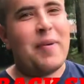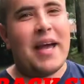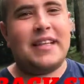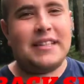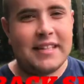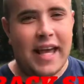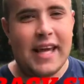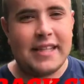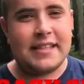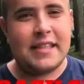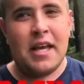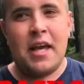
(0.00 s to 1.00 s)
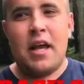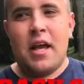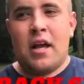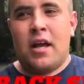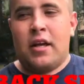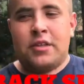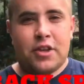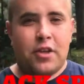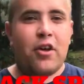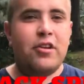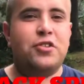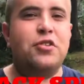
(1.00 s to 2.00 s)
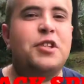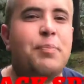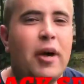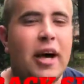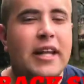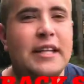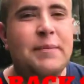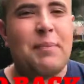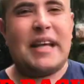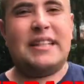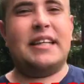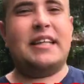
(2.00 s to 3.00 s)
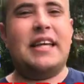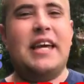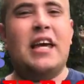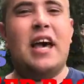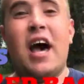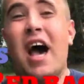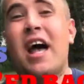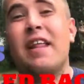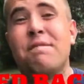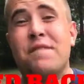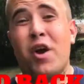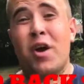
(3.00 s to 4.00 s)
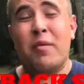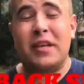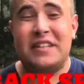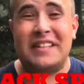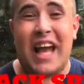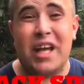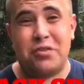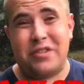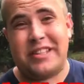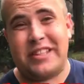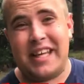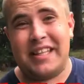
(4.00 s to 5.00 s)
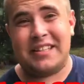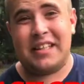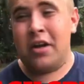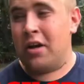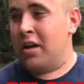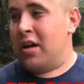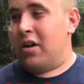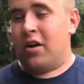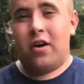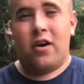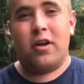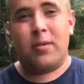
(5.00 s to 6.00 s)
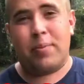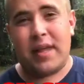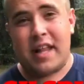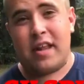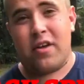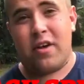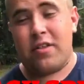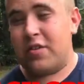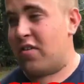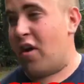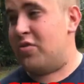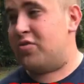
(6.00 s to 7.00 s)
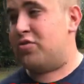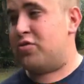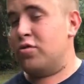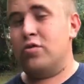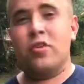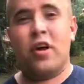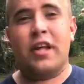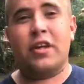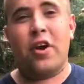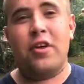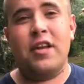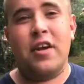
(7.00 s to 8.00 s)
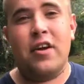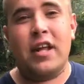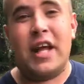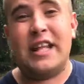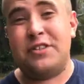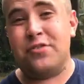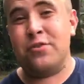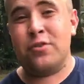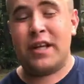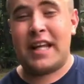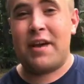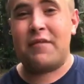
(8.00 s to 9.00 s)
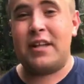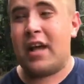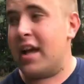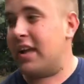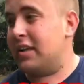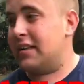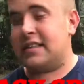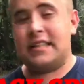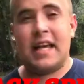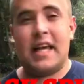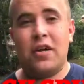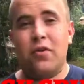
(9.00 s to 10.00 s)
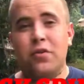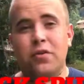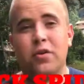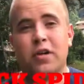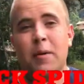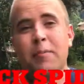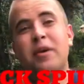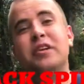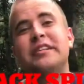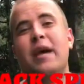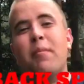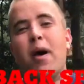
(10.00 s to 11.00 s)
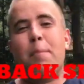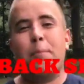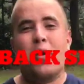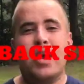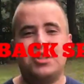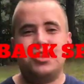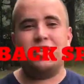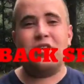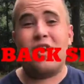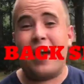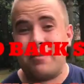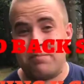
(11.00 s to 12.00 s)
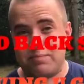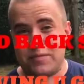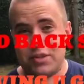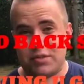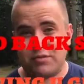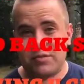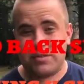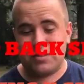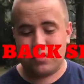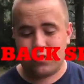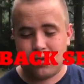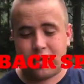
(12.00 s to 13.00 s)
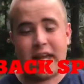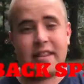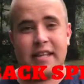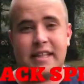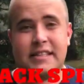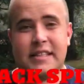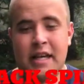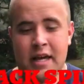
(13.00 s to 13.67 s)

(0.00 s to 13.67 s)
snakes. So those two spiders basically are the very most dangerous things on planet Earth. So do not go near it and do not even see or look, because they might bite you. And look at this,